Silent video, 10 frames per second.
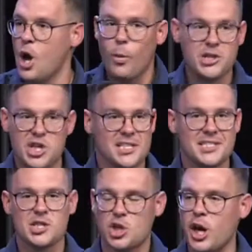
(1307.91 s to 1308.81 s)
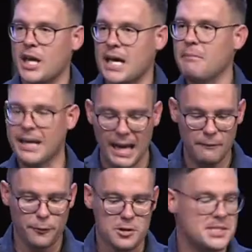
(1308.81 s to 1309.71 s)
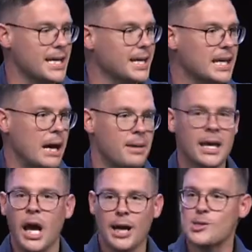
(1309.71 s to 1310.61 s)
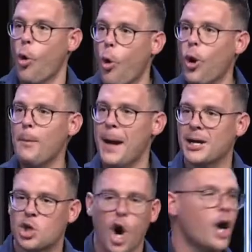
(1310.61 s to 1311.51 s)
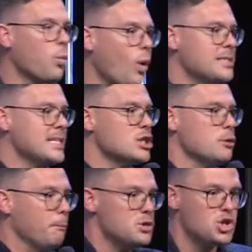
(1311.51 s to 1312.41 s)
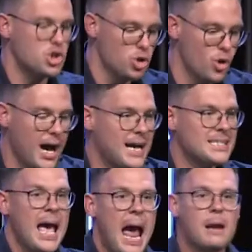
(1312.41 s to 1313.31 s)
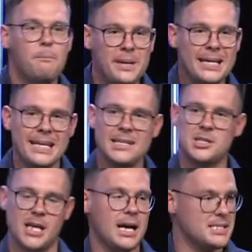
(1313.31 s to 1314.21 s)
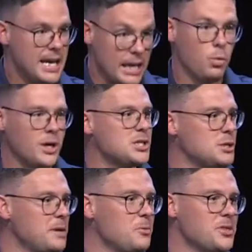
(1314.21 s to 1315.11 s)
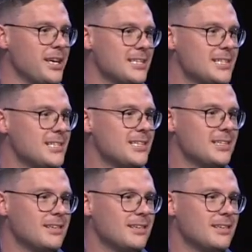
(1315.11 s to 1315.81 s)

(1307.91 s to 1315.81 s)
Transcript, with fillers: when Jesus is going to come again for his second coming, it's all about God wanting to pursue us and be near to us. He wants to be with us.